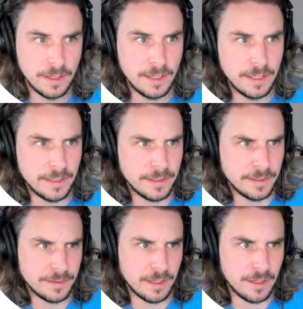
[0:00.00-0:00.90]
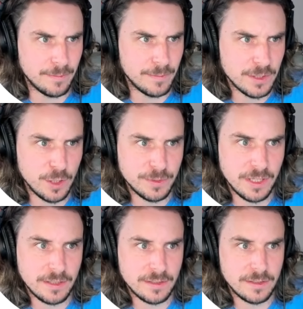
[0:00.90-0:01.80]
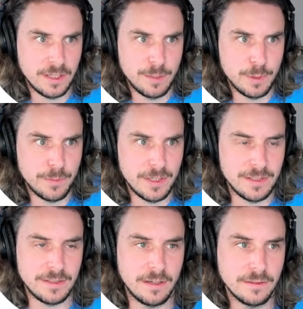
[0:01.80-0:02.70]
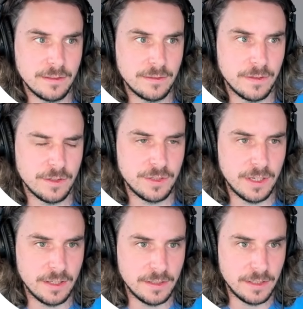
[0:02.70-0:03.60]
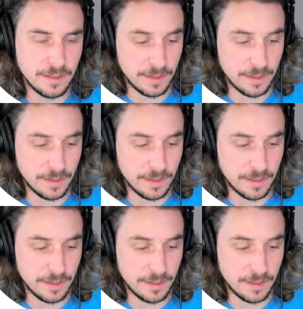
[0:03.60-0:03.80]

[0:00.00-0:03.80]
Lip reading: is scope 6, implement download functionality.